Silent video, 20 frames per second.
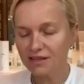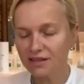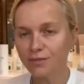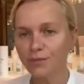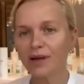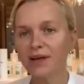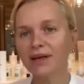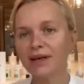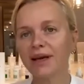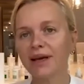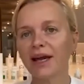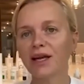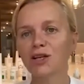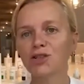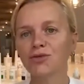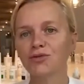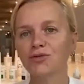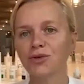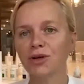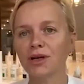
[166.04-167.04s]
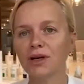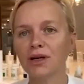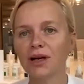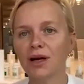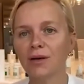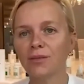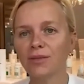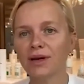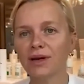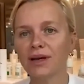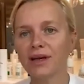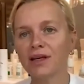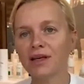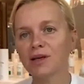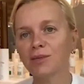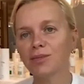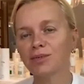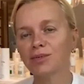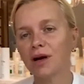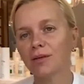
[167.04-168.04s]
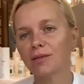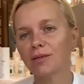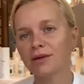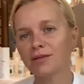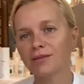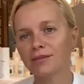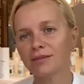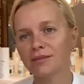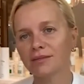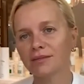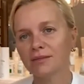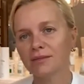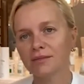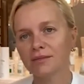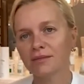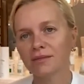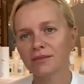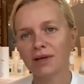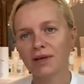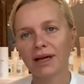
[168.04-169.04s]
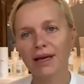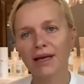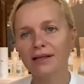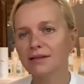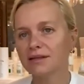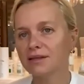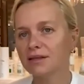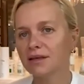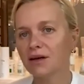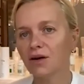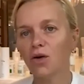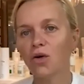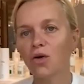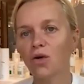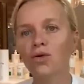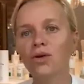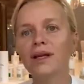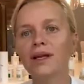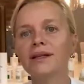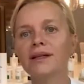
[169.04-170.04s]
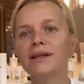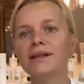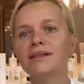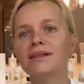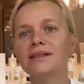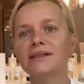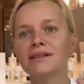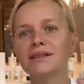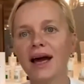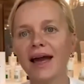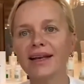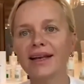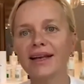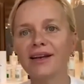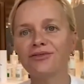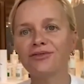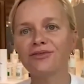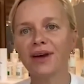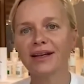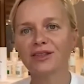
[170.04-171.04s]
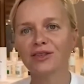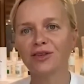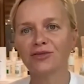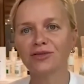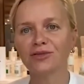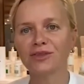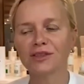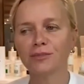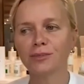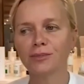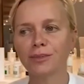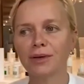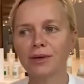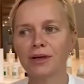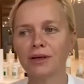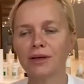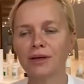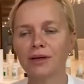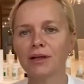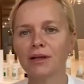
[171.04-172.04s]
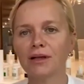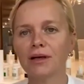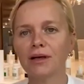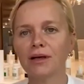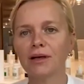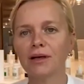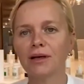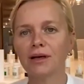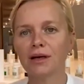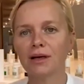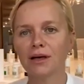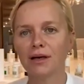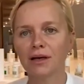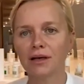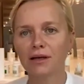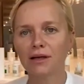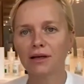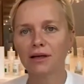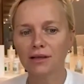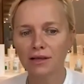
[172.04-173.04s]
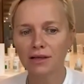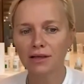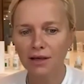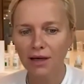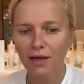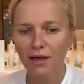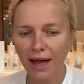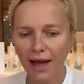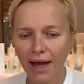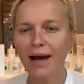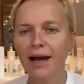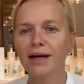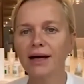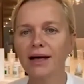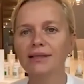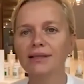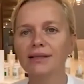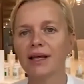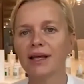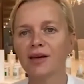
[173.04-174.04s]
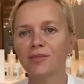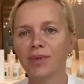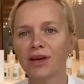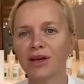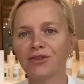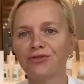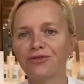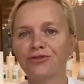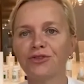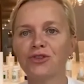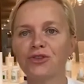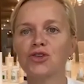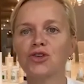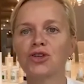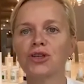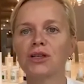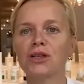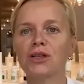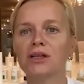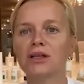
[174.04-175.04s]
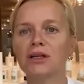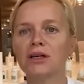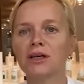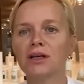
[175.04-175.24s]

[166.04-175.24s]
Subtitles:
a medication for a kidney problem. It's only the side effect of this pill has like beneficial,